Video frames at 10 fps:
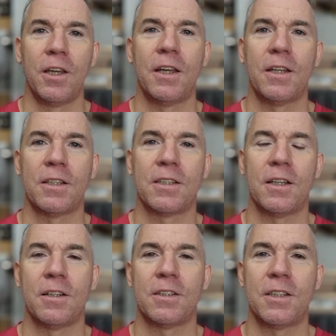as
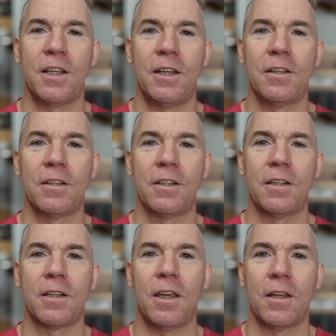stated,
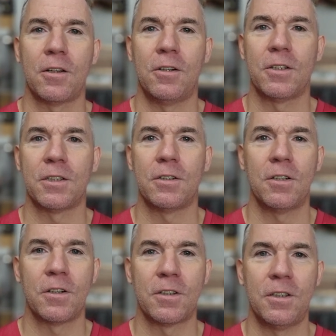can cause the
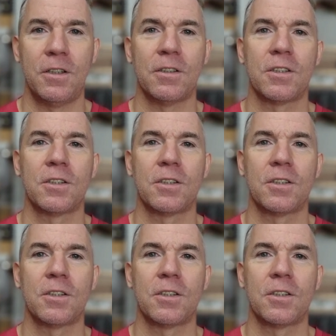toxins.